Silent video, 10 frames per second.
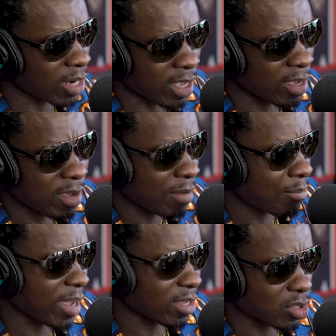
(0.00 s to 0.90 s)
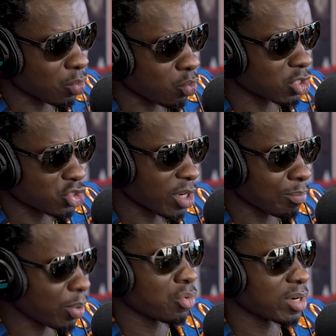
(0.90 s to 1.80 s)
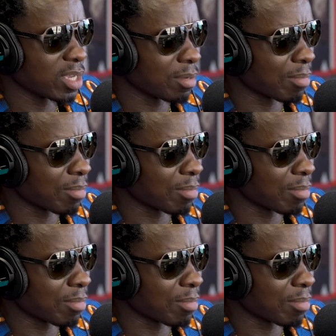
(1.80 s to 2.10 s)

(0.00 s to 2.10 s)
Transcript: like Mike is a one trick pony.